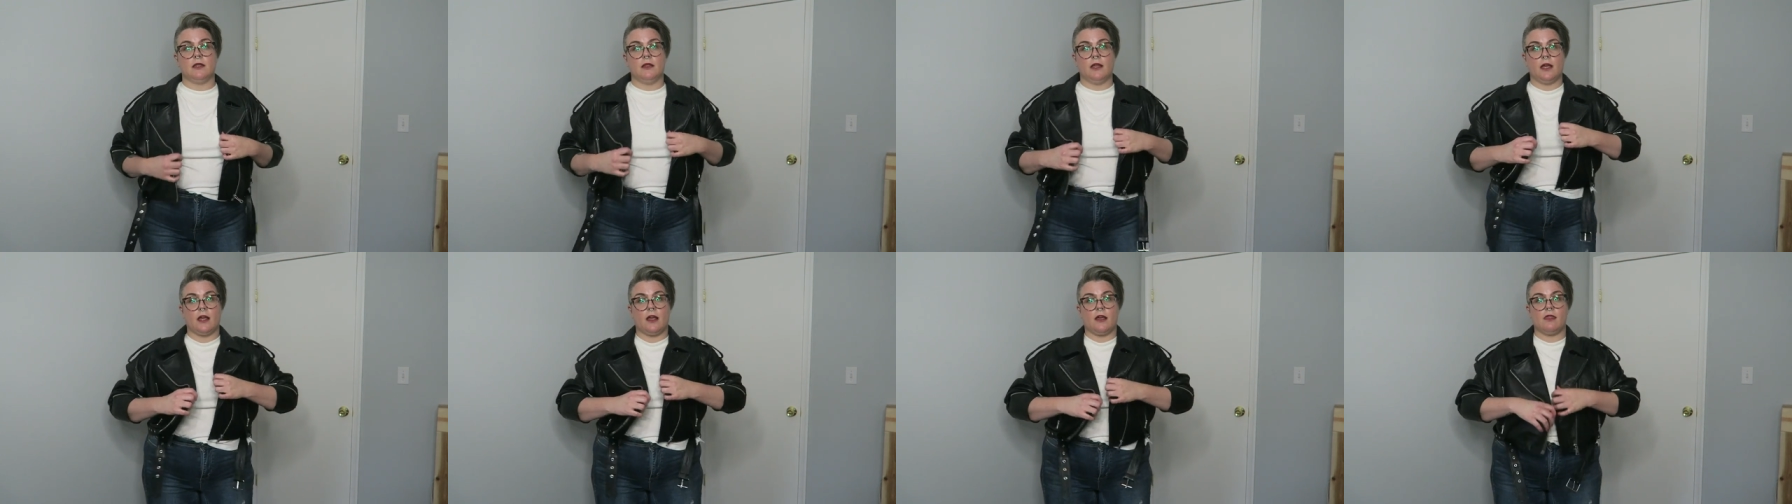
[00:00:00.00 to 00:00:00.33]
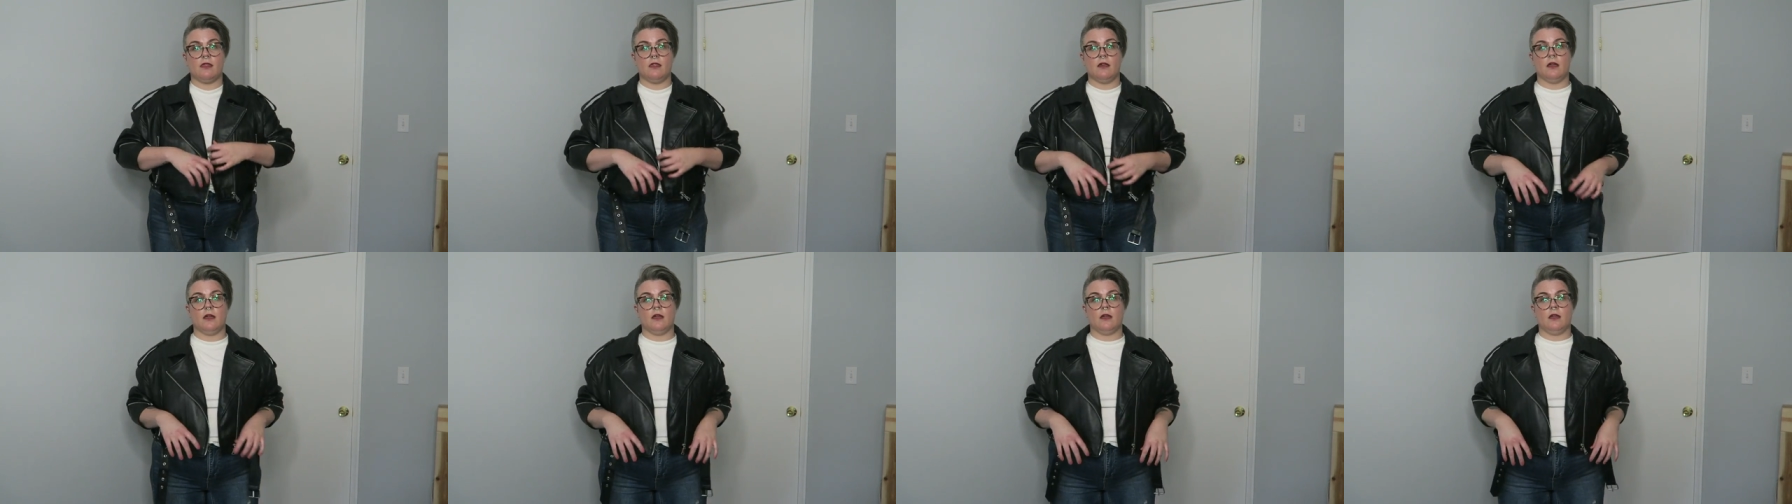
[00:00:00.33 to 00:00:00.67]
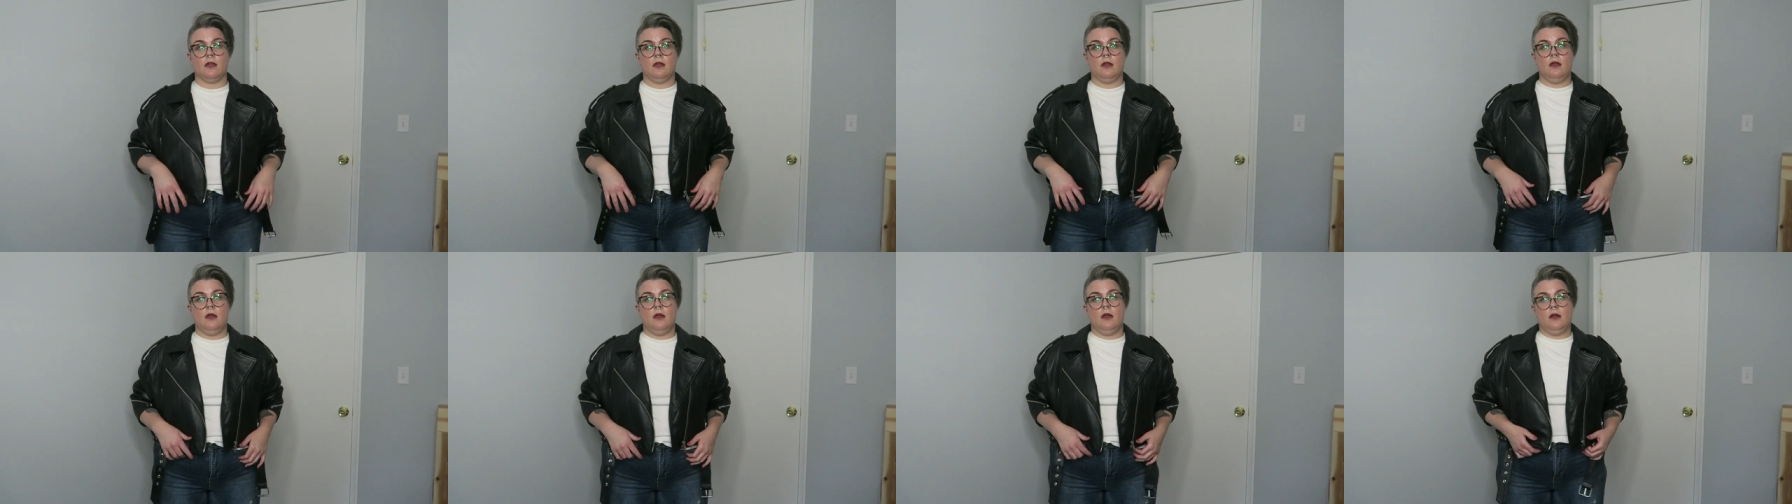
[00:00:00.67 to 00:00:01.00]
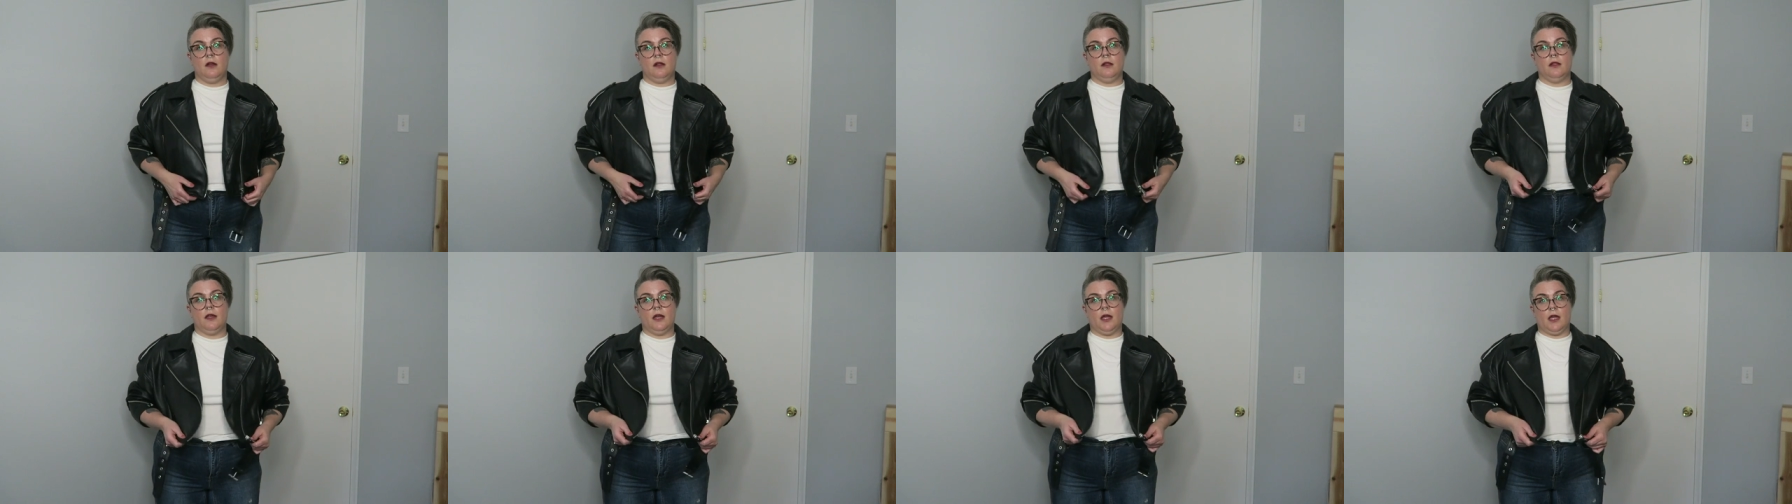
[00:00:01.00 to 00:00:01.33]
and like I think
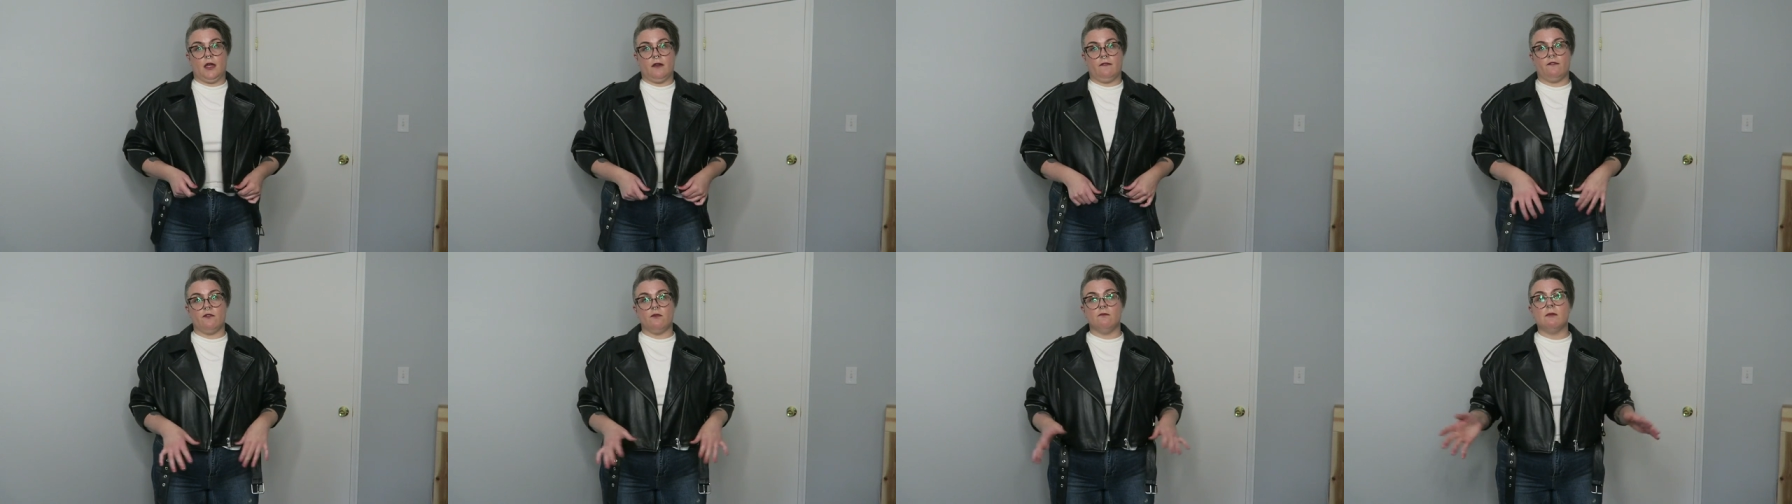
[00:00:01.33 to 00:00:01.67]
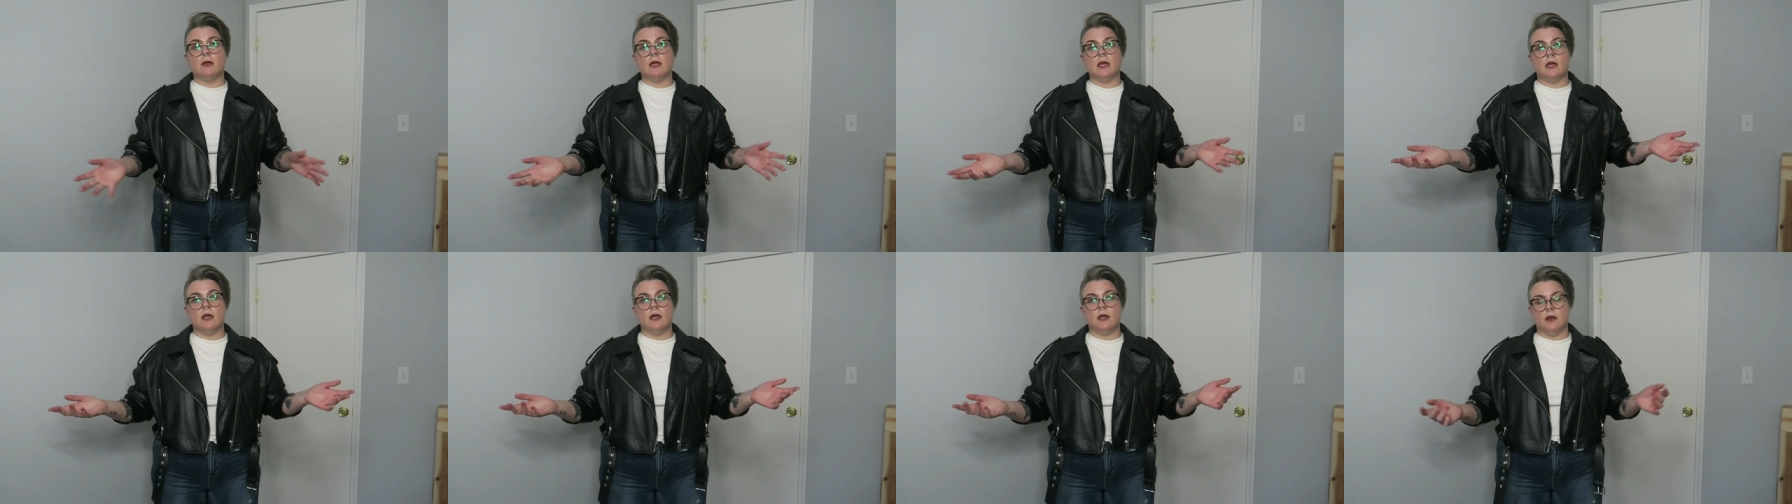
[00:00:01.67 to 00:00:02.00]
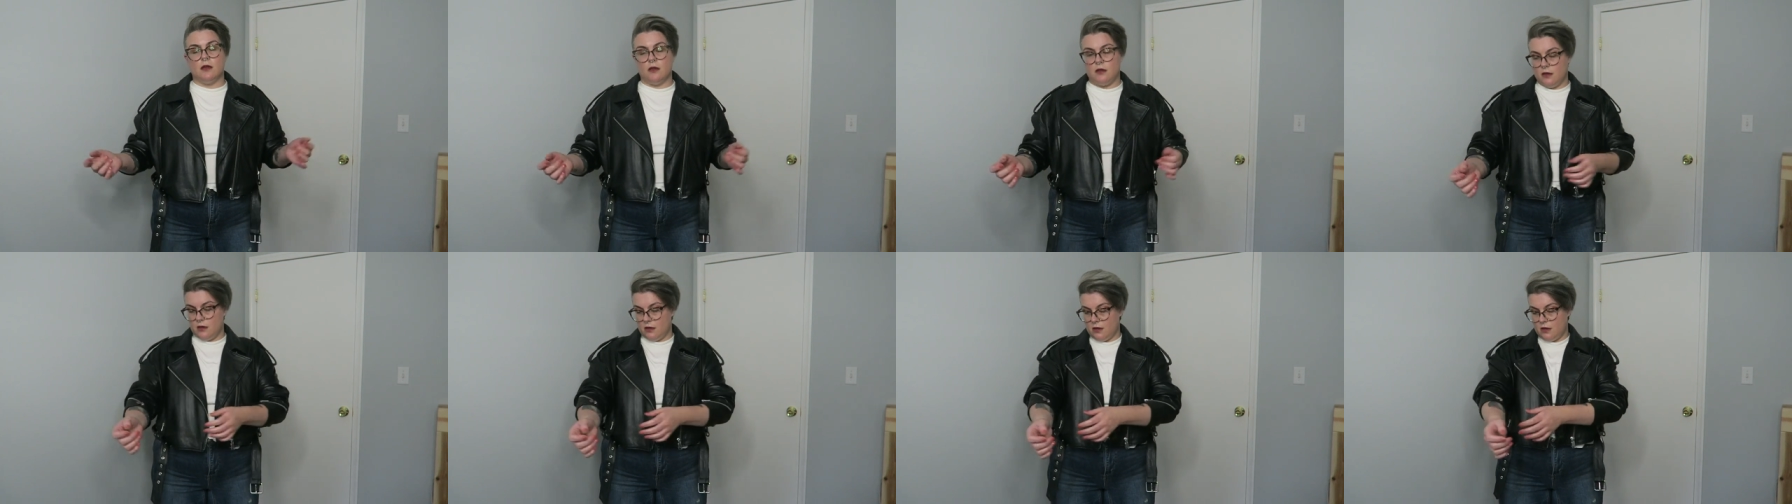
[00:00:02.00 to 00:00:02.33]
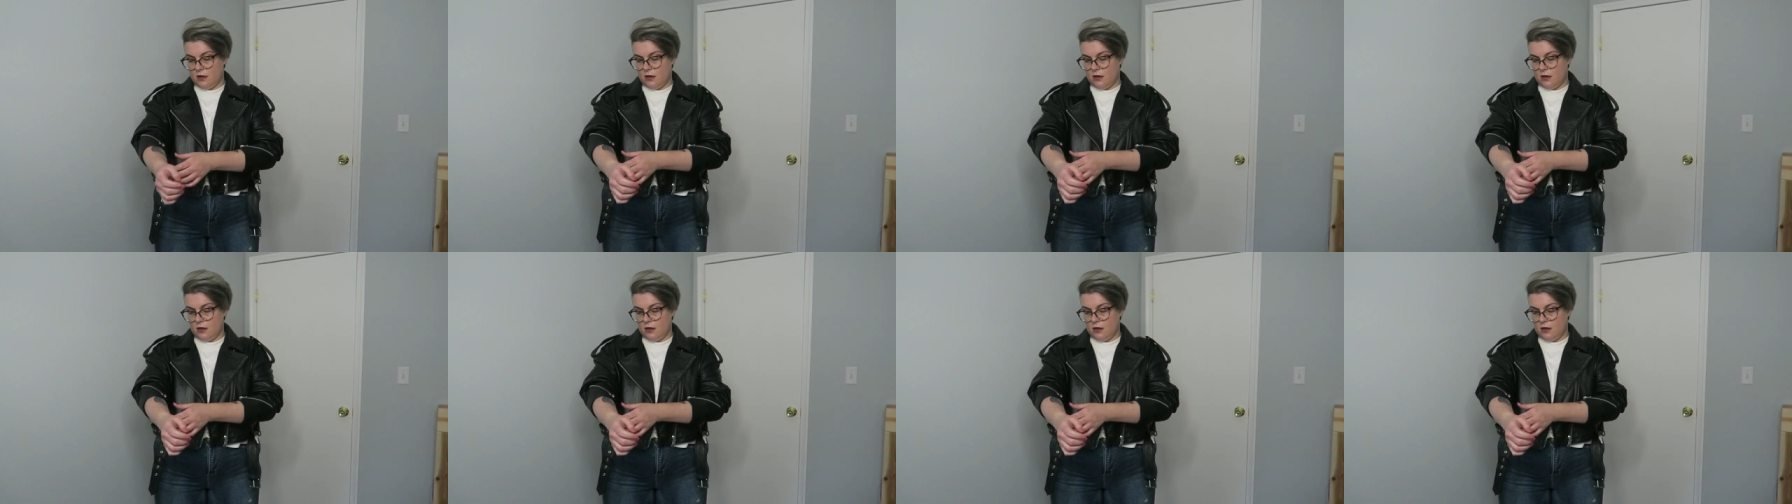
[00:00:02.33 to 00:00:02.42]
like for me,